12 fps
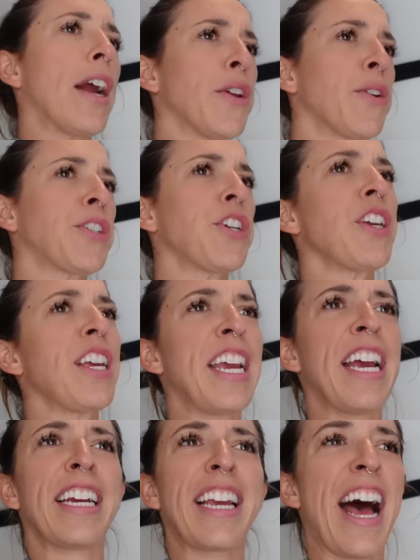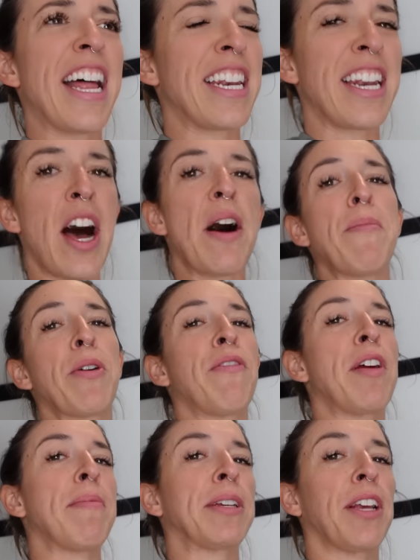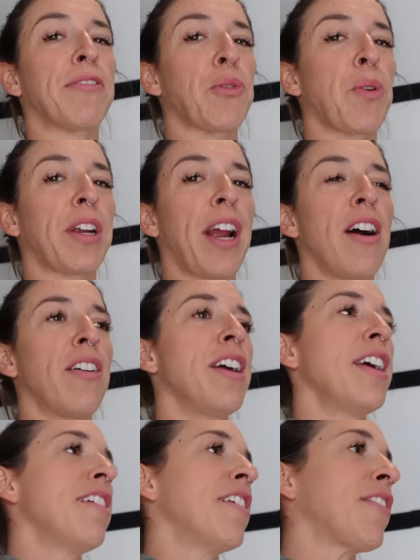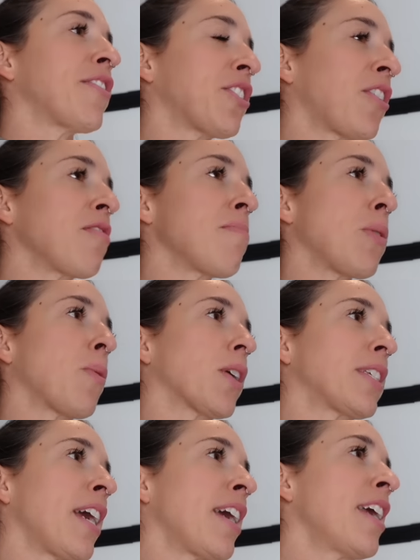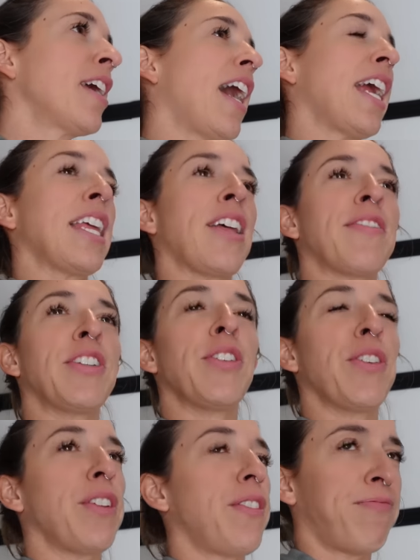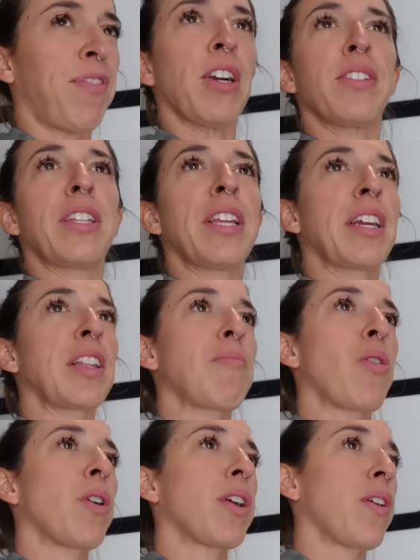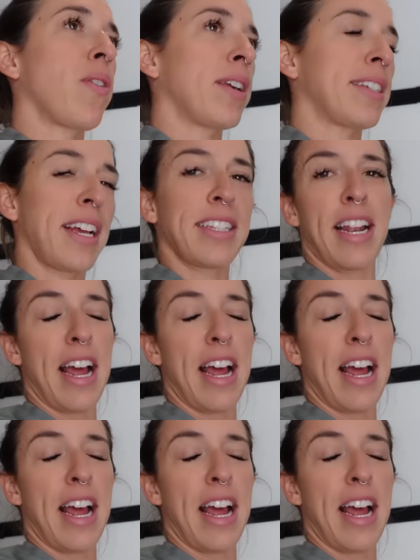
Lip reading: usually cannot motivate myself to work out if I've started my workday. I either have to do it first thing in the morning or it doesn't